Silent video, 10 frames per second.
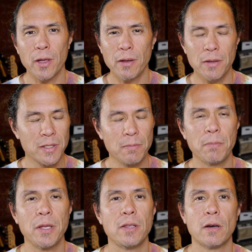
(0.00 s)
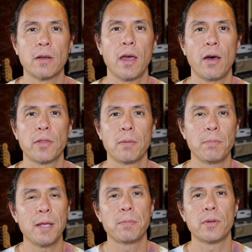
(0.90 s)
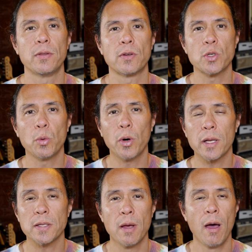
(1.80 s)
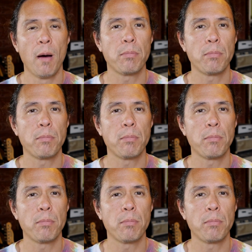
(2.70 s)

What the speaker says: they seem to be young, healthy people in their 20s,